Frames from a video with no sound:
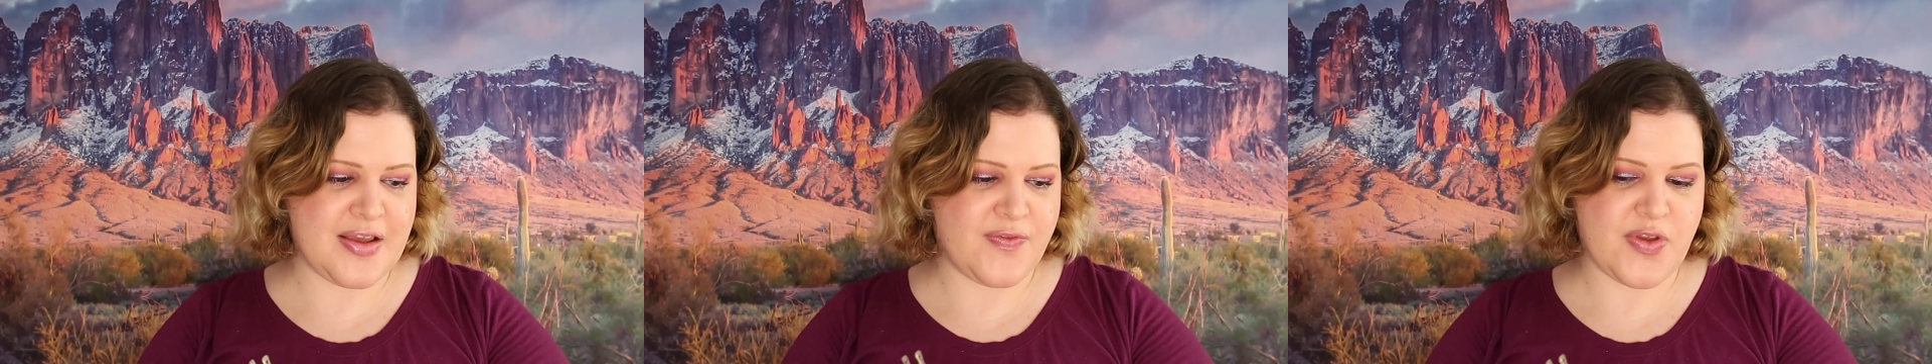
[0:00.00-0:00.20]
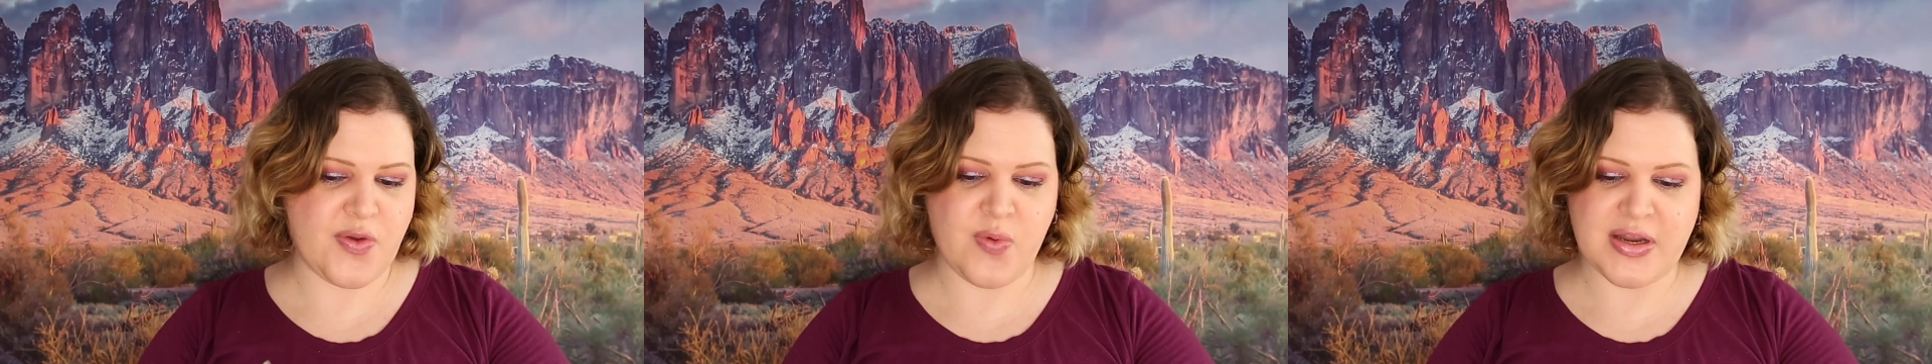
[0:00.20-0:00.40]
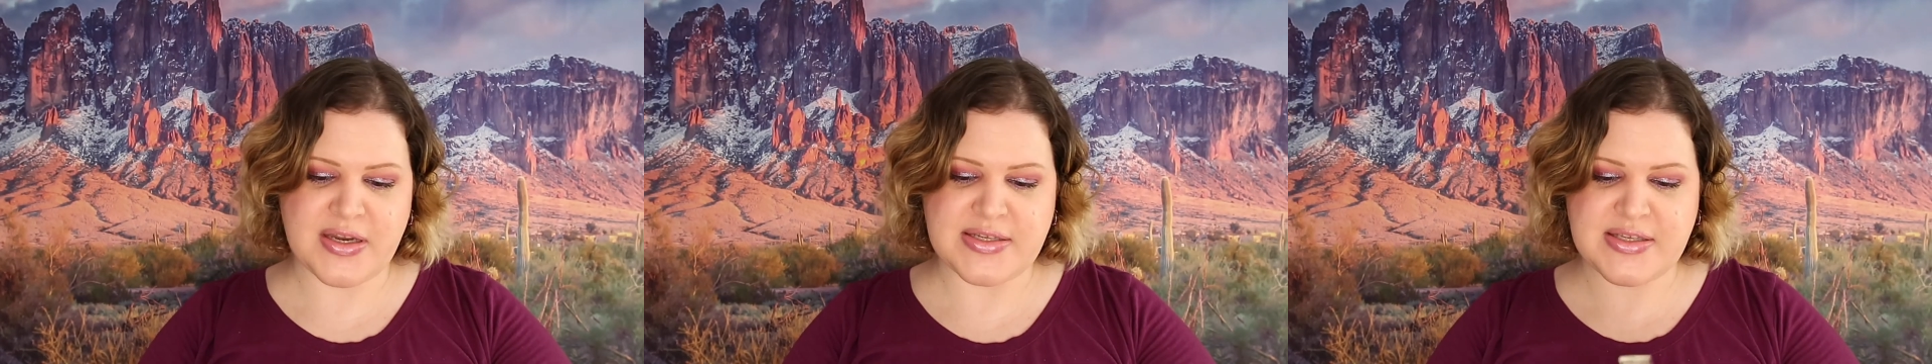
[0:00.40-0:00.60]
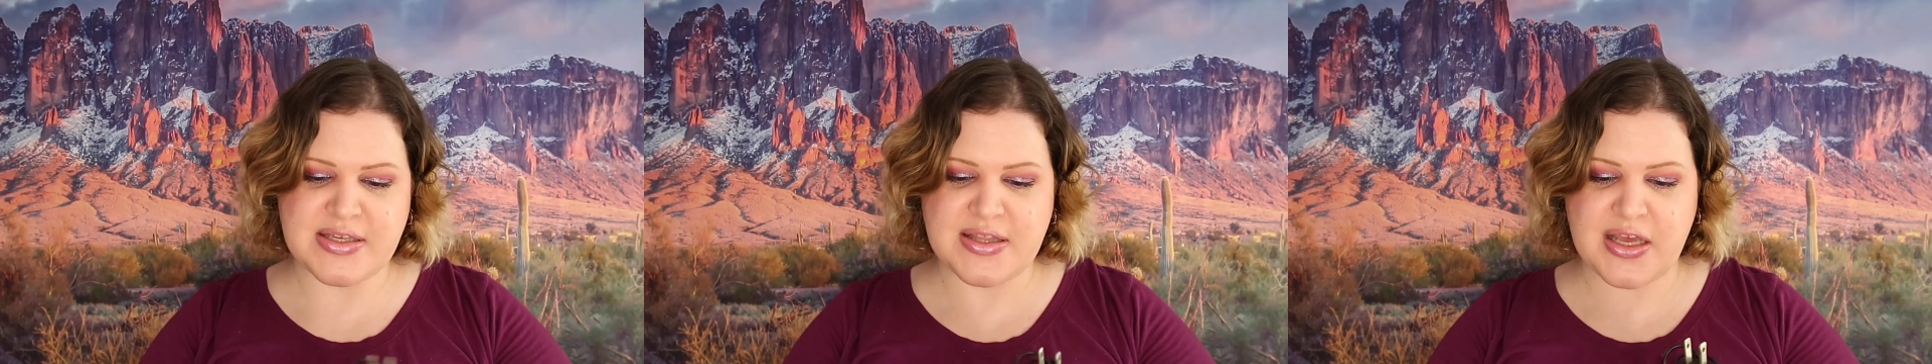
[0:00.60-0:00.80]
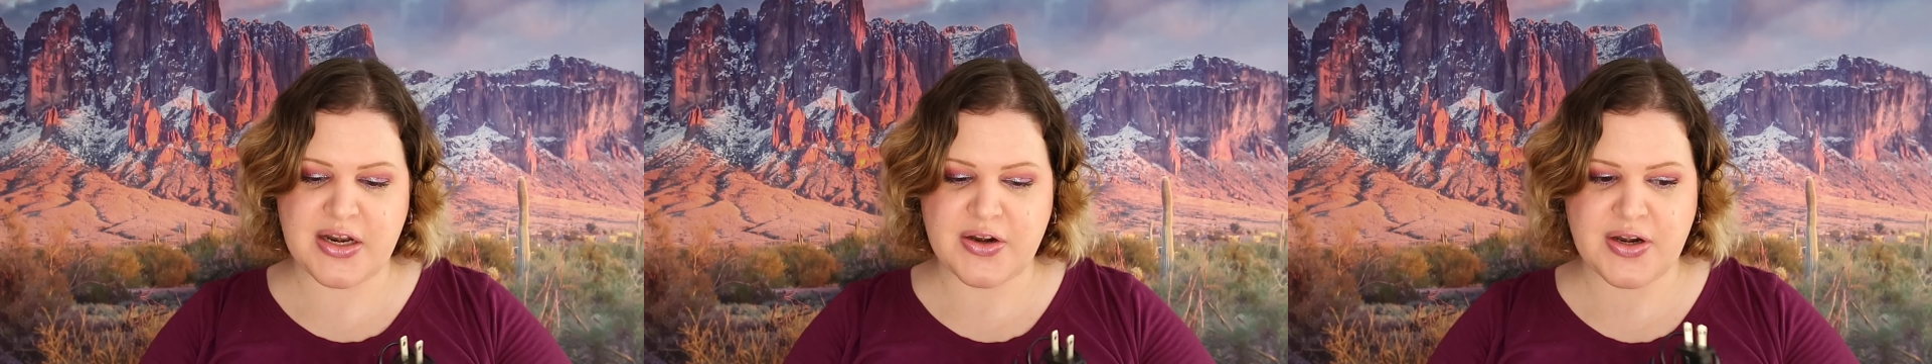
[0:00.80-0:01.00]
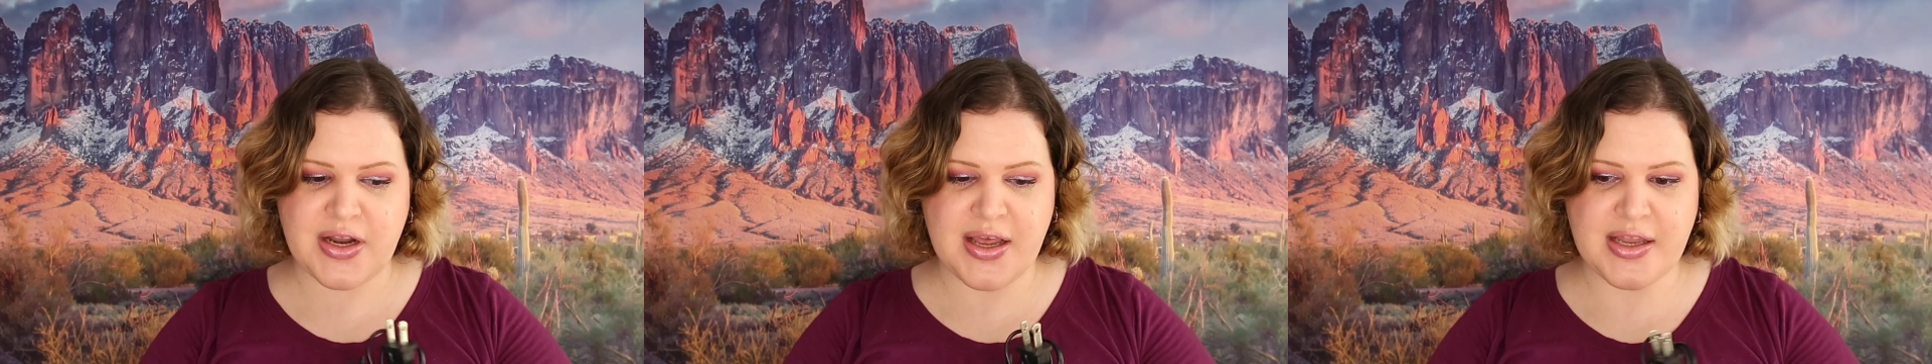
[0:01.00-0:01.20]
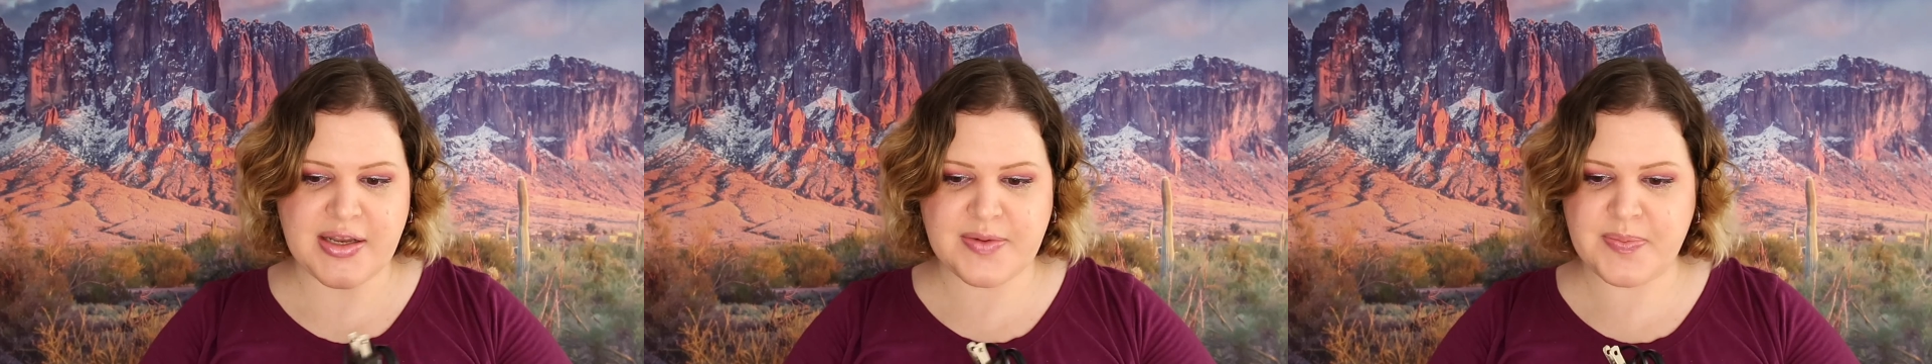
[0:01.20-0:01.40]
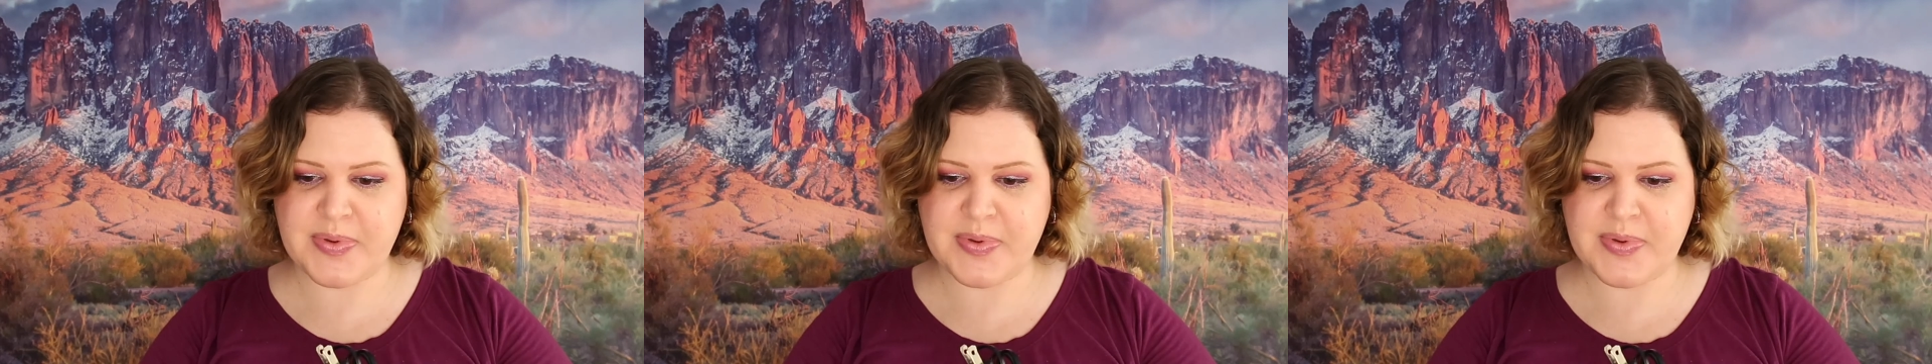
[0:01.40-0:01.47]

if you want to see that or not.